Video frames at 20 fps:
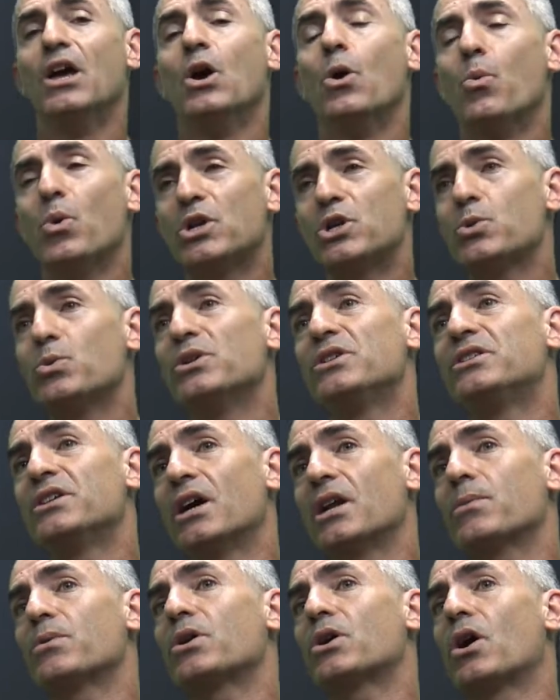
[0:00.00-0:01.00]
which was
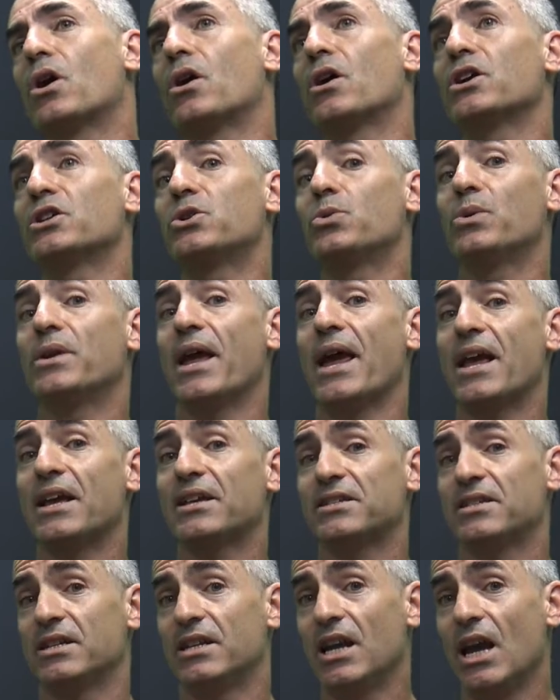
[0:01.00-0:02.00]
done in regard to an
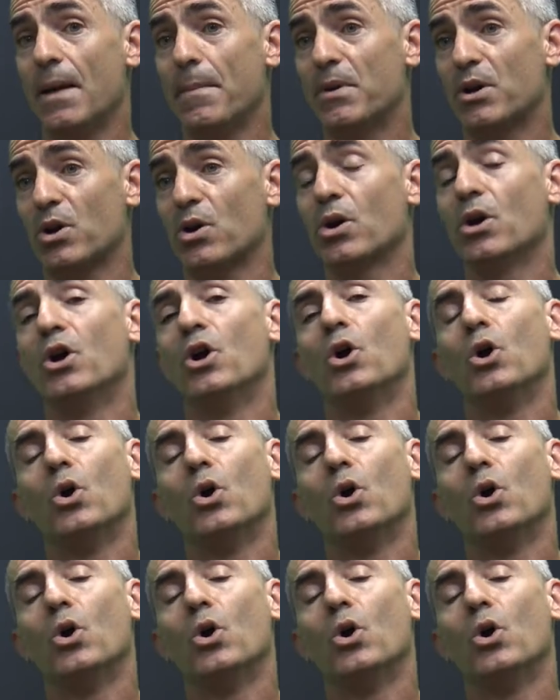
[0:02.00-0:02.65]
ACE inhibitor,